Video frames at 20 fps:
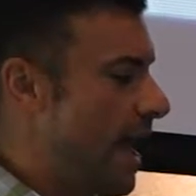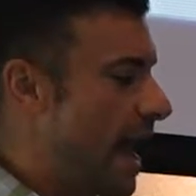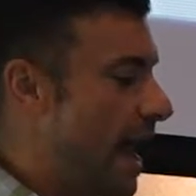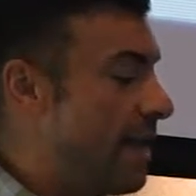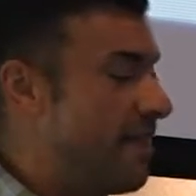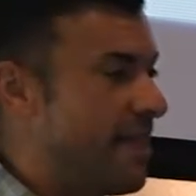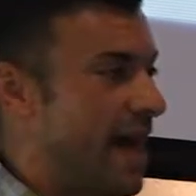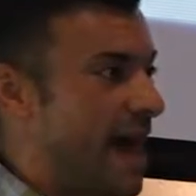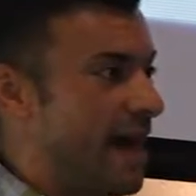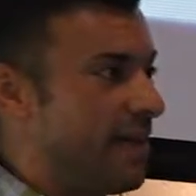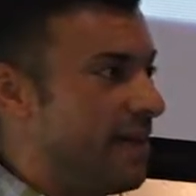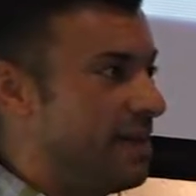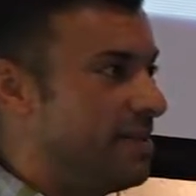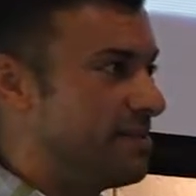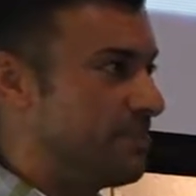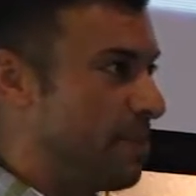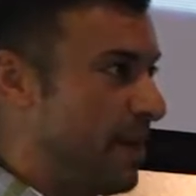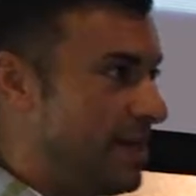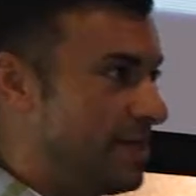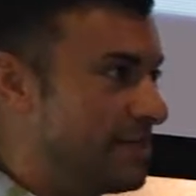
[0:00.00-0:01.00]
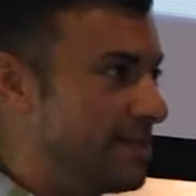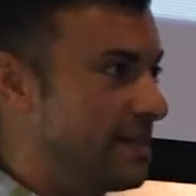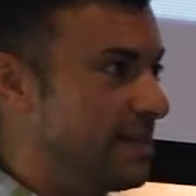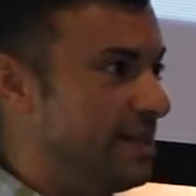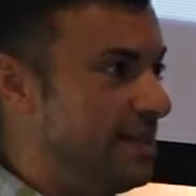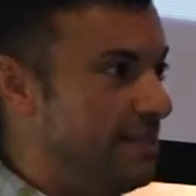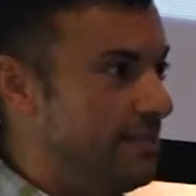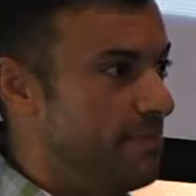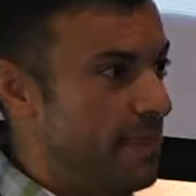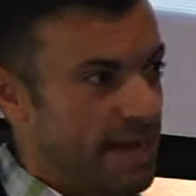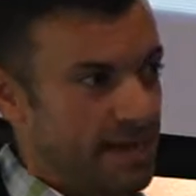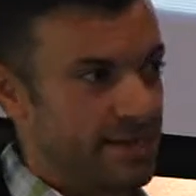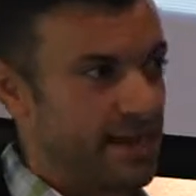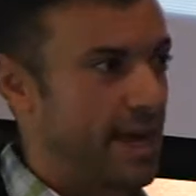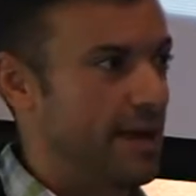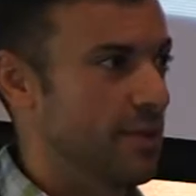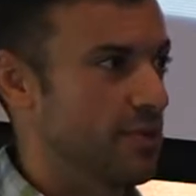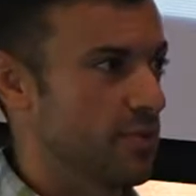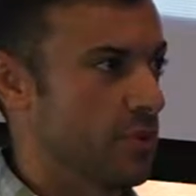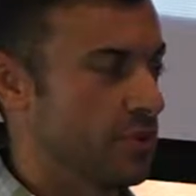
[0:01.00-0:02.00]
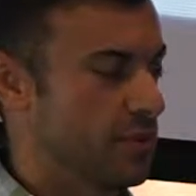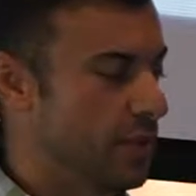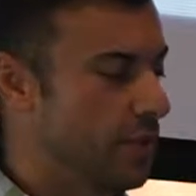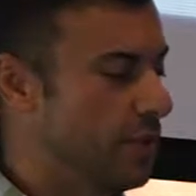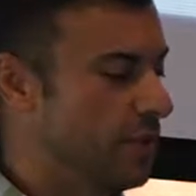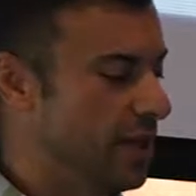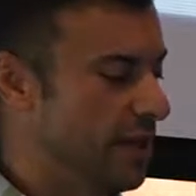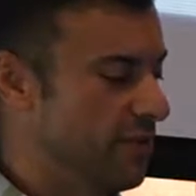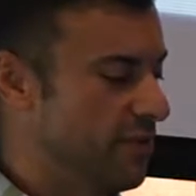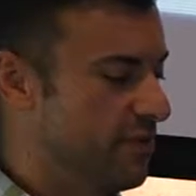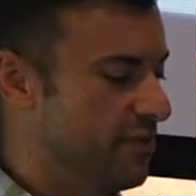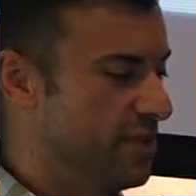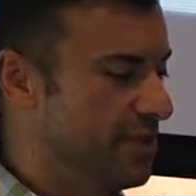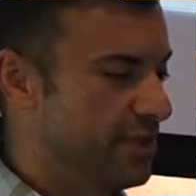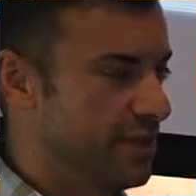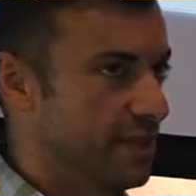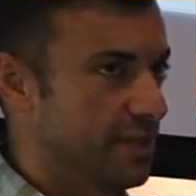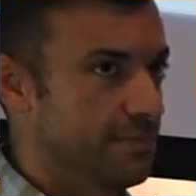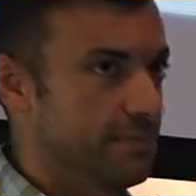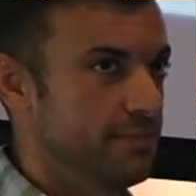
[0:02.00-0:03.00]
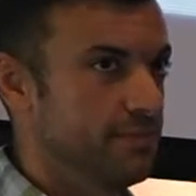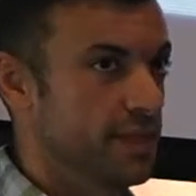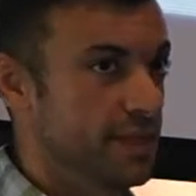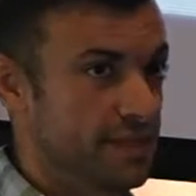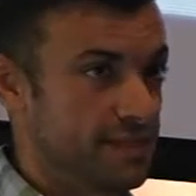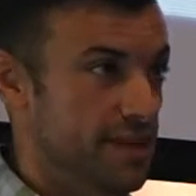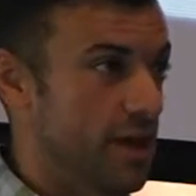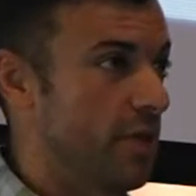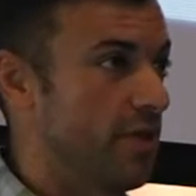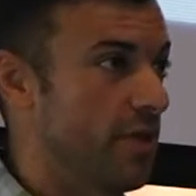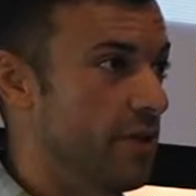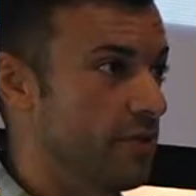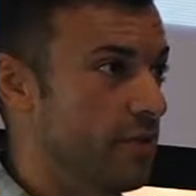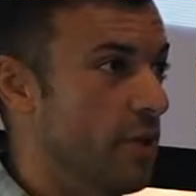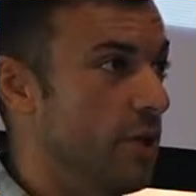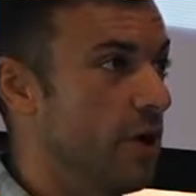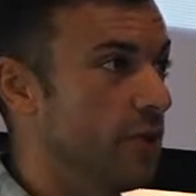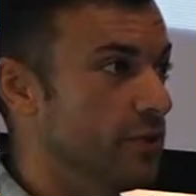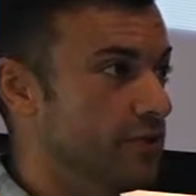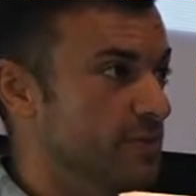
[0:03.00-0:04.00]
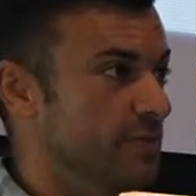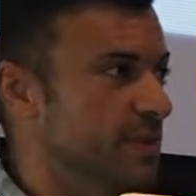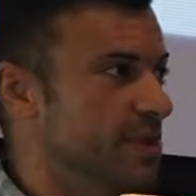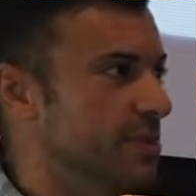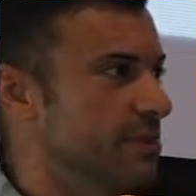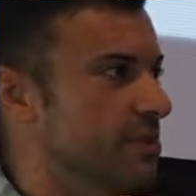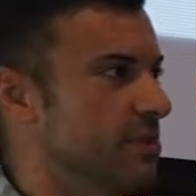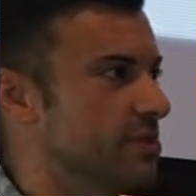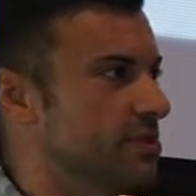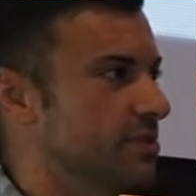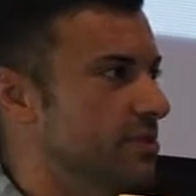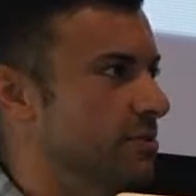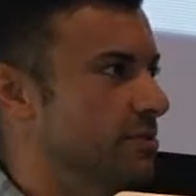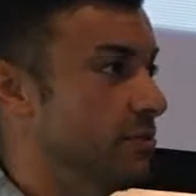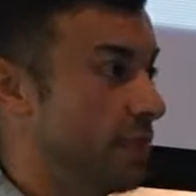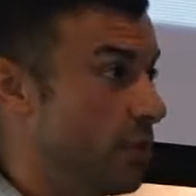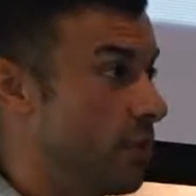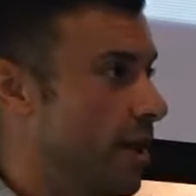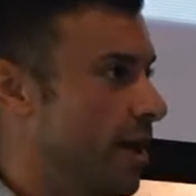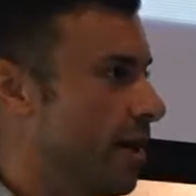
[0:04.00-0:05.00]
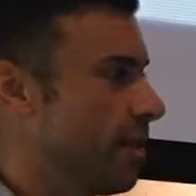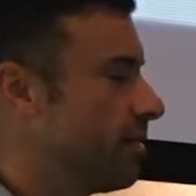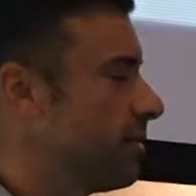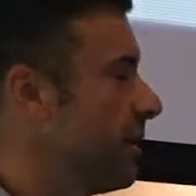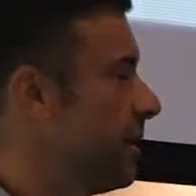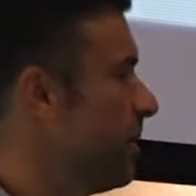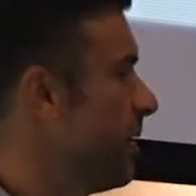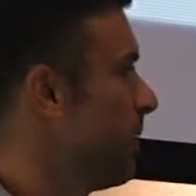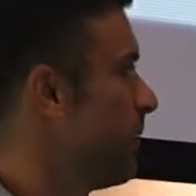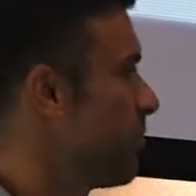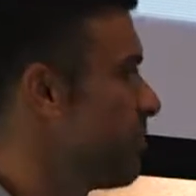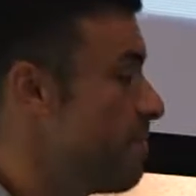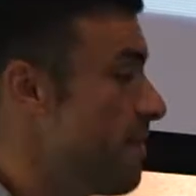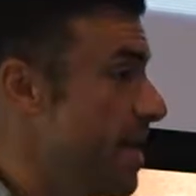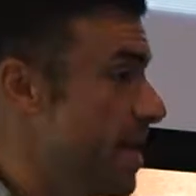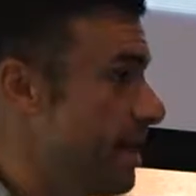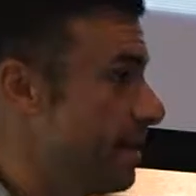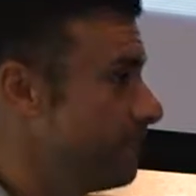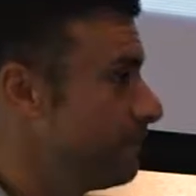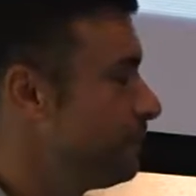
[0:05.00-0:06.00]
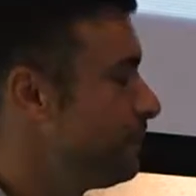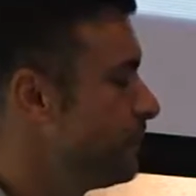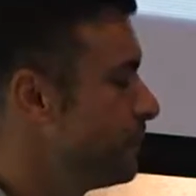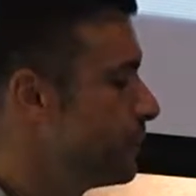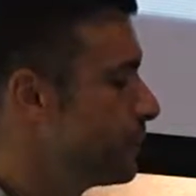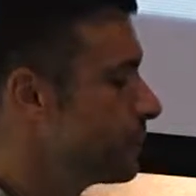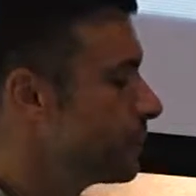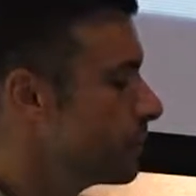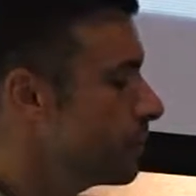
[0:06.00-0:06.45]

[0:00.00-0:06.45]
and that is basically maintained throughout the whole life of the building because all those materials are required and they remain.